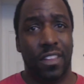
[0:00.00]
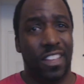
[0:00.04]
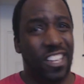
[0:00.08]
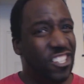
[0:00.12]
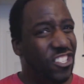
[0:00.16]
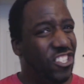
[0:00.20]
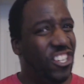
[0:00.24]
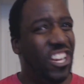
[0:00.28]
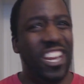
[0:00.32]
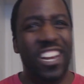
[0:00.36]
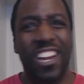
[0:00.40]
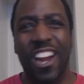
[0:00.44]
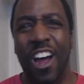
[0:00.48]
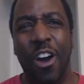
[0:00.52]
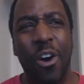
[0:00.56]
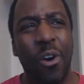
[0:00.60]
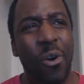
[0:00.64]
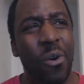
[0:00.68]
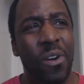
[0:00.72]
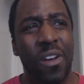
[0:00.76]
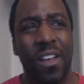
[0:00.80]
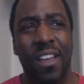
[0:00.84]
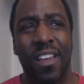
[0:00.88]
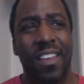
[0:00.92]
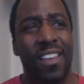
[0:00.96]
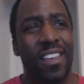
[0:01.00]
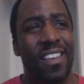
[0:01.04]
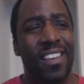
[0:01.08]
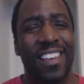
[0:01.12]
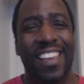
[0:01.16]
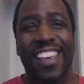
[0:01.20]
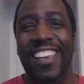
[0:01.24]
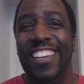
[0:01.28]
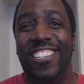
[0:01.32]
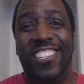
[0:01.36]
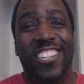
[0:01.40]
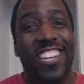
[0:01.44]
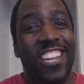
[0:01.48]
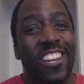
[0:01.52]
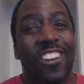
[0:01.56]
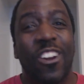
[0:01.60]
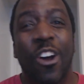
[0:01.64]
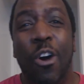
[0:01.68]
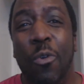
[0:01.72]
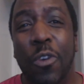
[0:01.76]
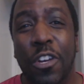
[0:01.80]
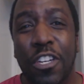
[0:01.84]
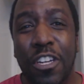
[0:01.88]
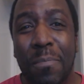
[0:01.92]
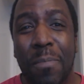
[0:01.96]
Shino?
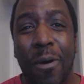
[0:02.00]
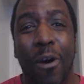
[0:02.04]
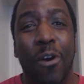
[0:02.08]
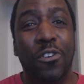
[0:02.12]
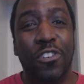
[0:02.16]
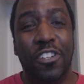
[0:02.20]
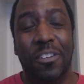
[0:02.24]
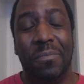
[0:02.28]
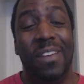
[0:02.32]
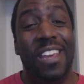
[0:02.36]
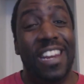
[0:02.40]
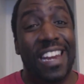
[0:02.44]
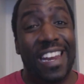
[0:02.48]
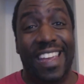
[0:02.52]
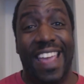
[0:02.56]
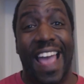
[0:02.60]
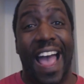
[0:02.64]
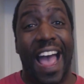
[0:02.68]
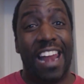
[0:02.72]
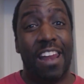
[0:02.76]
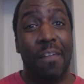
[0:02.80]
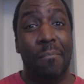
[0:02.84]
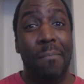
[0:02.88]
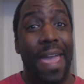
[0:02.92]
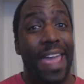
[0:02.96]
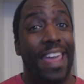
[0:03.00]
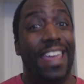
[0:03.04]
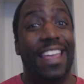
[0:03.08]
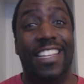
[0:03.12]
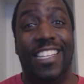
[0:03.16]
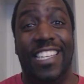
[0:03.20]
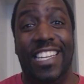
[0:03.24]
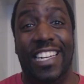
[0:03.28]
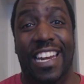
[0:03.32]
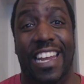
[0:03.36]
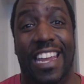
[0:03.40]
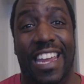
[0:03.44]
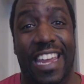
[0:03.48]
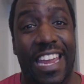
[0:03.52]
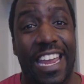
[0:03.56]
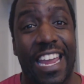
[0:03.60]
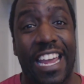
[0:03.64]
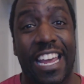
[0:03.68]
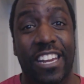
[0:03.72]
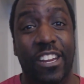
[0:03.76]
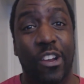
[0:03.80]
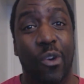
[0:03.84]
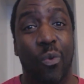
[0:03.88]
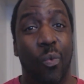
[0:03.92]
Shino was supposed to be the guy to make it to the end,